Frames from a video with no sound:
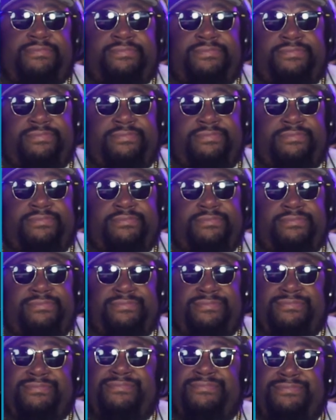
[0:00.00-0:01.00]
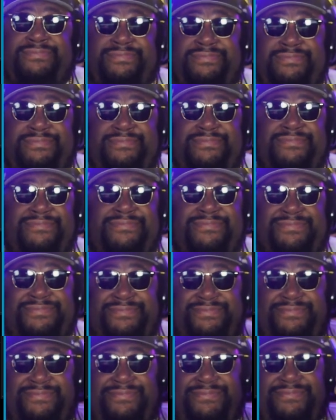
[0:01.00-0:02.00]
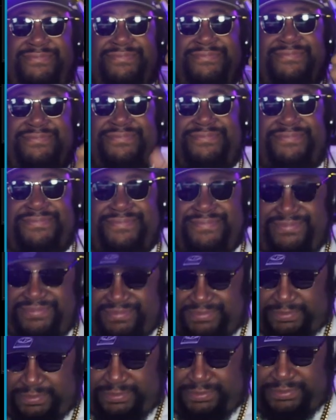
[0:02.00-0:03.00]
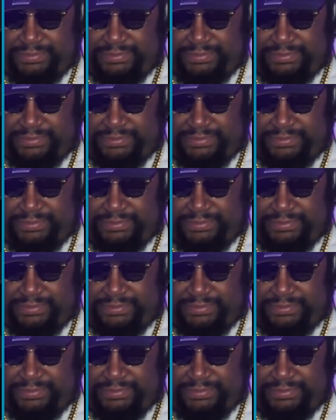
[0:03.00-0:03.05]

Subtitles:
The person shown says nothing.